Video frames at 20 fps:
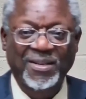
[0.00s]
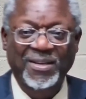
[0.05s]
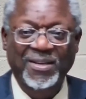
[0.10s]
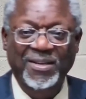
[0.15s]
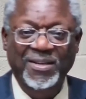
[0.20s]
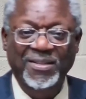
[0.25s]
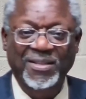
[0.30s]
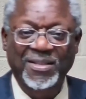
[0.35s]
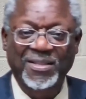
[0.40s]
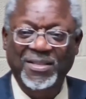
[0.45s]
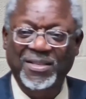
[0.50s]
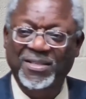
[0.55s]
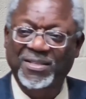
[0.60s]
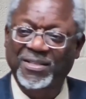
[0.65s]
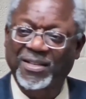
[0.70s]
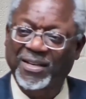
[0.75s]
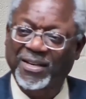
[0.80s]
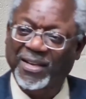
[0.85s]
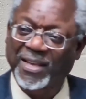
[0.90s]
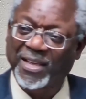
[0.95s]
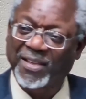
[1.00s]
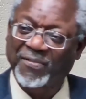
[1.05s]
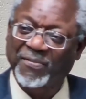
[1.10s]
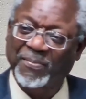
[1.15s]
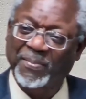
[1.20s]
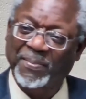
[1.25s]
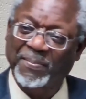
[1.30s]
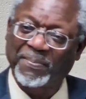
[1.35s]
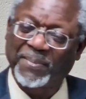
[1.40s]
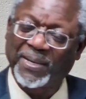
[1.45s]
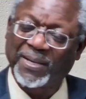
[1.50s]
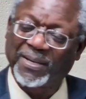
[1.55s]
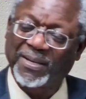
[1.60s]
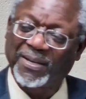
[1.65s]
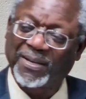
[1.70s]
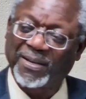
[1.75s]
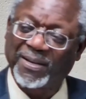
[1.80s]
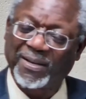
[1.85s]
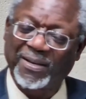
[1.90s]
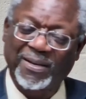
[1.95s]
that this study has been,
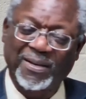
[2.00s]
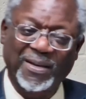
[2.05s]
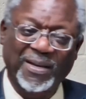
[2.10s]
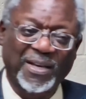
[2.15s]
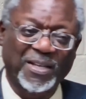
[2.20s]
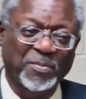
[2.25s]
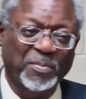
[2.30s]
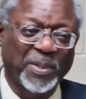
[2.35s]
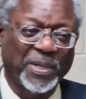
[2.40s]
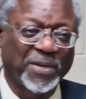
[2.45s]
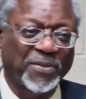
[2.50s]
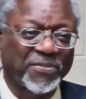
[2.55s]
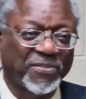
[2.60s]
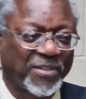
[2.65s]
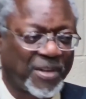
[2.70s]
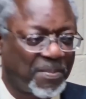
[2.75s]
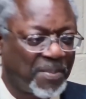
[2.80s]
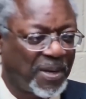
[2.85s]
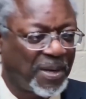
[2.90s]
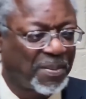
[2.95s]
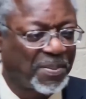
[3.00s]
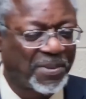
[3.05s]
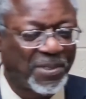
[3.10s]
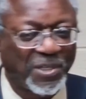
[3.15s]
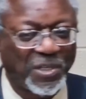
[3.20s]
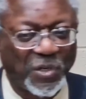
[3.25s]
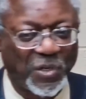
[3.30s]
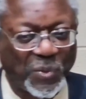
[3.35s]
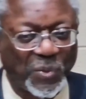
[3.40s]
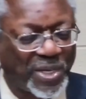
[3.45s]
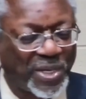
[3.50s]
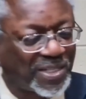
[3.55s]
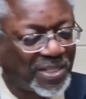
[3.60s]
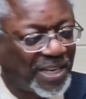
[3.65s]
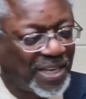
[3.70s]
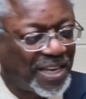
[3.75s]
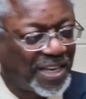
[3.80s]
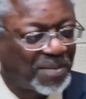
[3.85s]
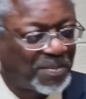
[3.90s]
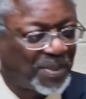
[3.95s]
has been of some help to you as it
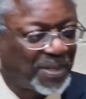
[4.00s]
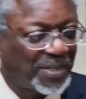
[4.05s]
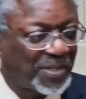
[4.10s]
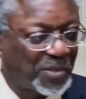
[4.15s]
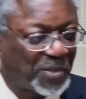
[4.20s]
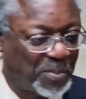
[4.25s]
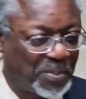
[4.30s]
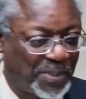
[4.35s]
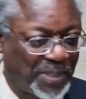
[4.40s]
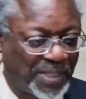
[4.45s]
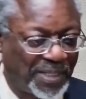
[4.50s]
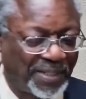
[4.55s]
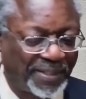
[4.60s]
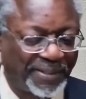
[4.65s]
has been to me.